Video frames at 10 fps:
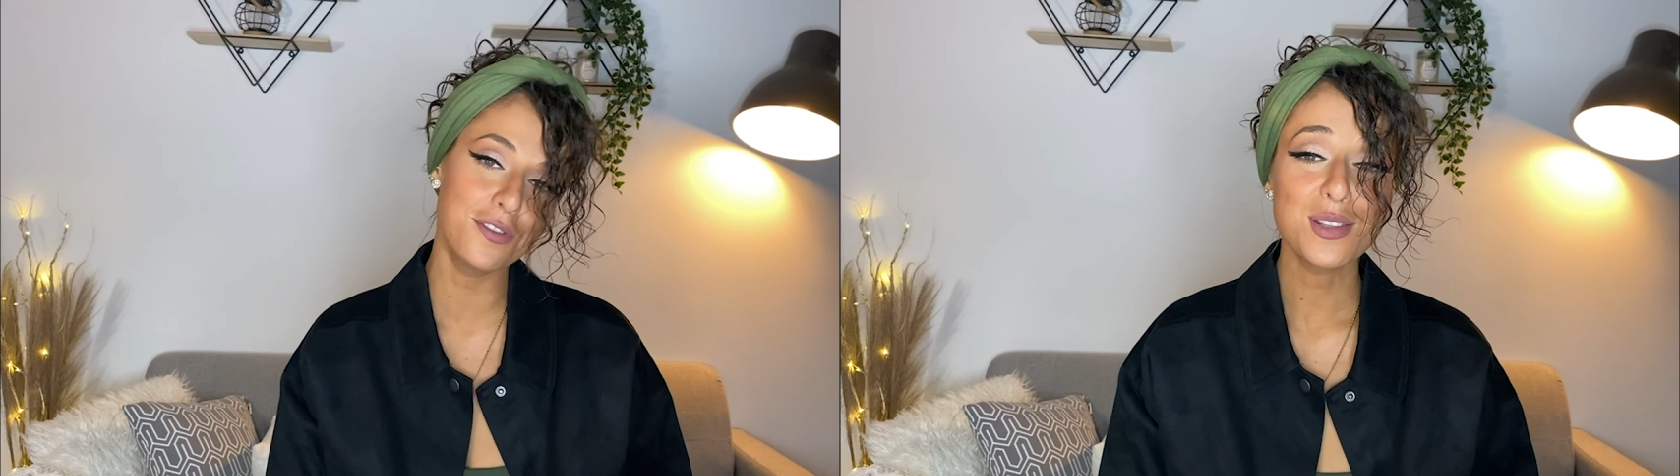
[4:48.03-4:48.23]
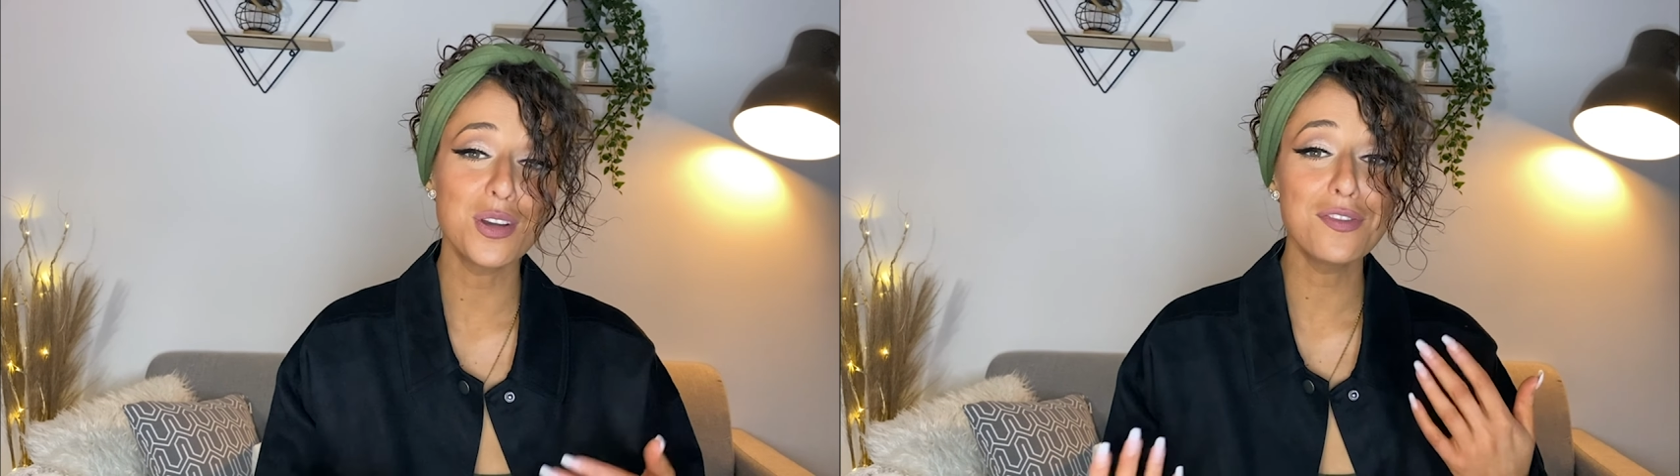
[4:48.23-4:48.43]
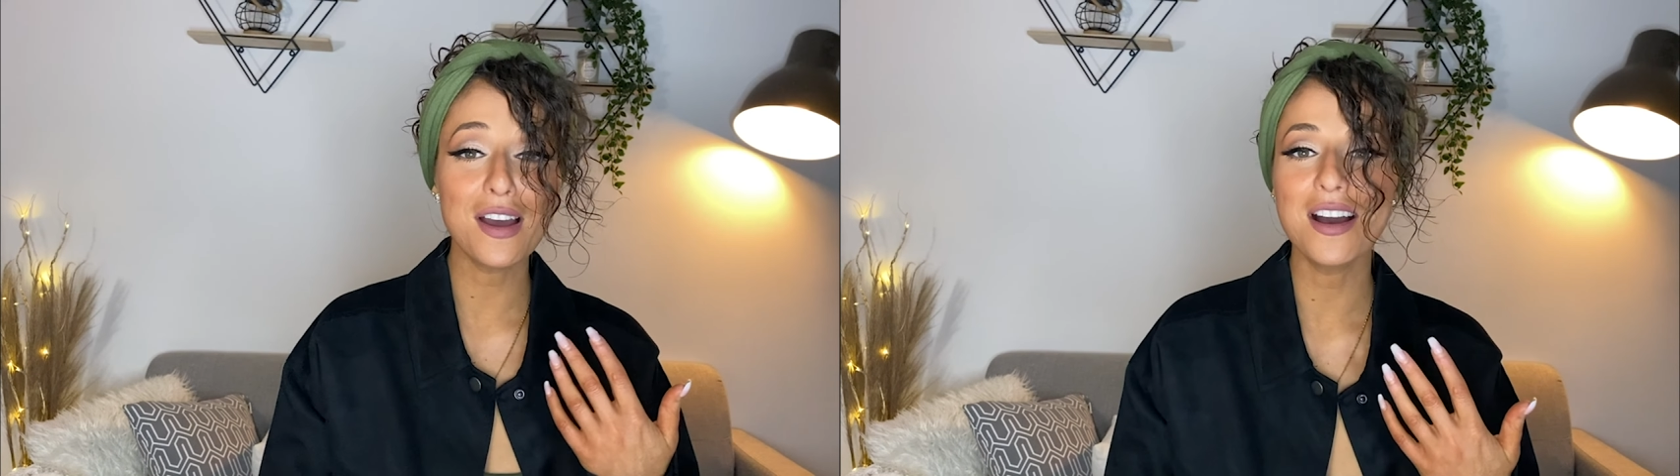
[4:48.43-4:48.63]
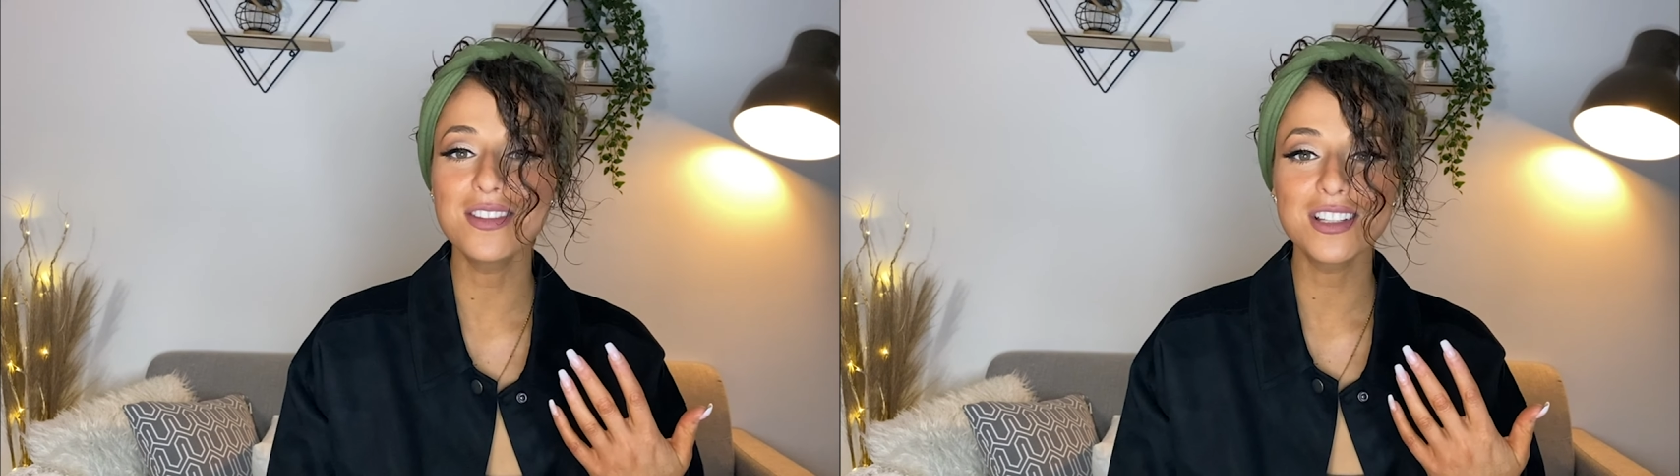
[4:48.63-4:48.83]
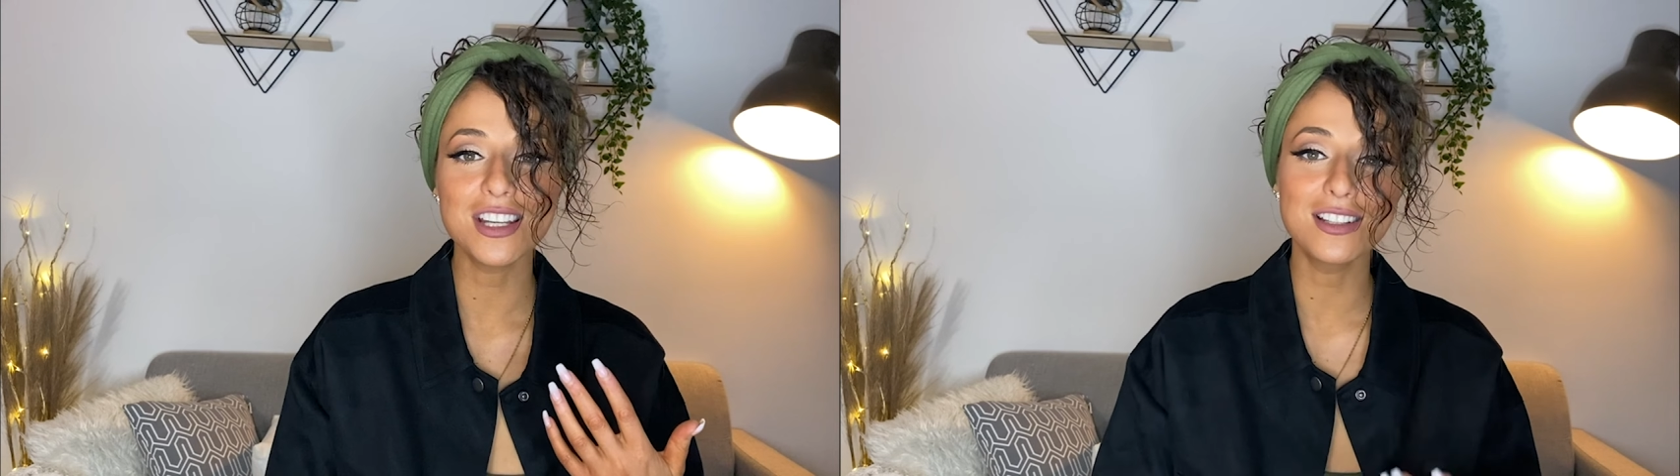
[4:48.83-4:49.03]
So if I have
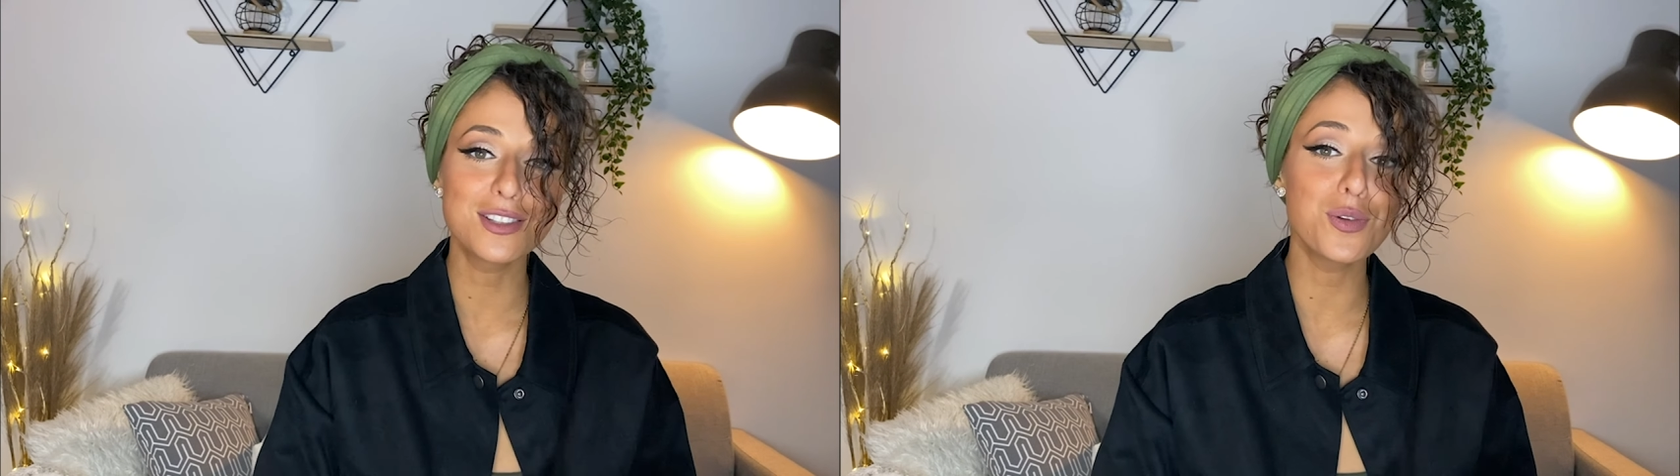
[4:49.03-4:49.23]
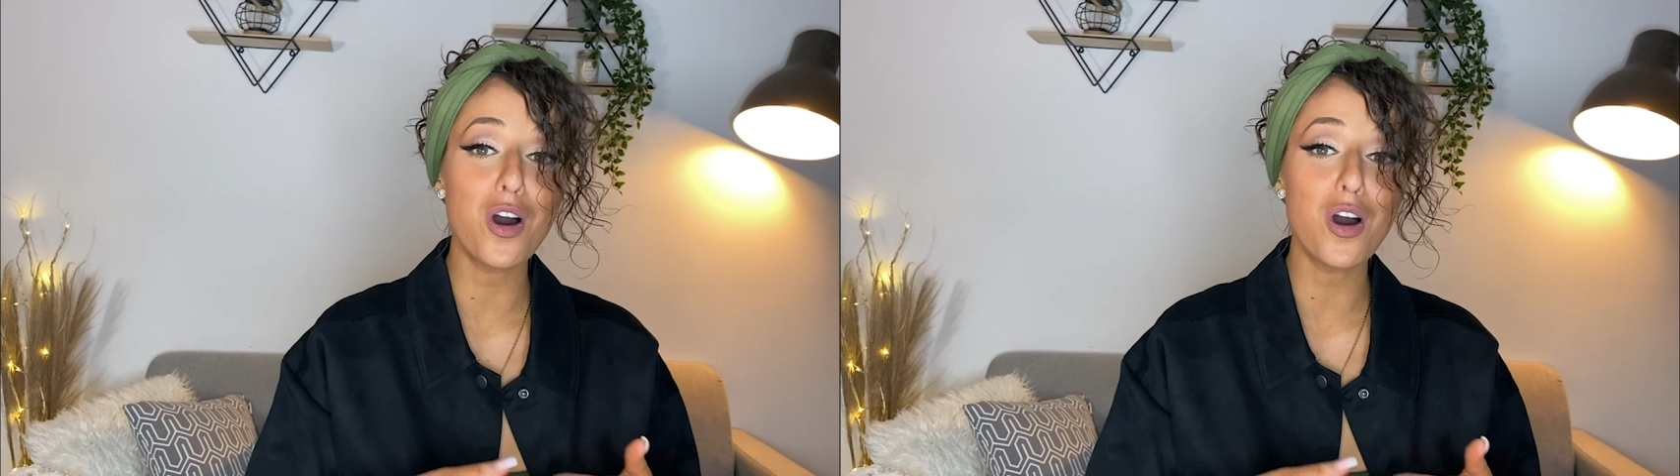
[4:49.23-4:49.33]
the chance to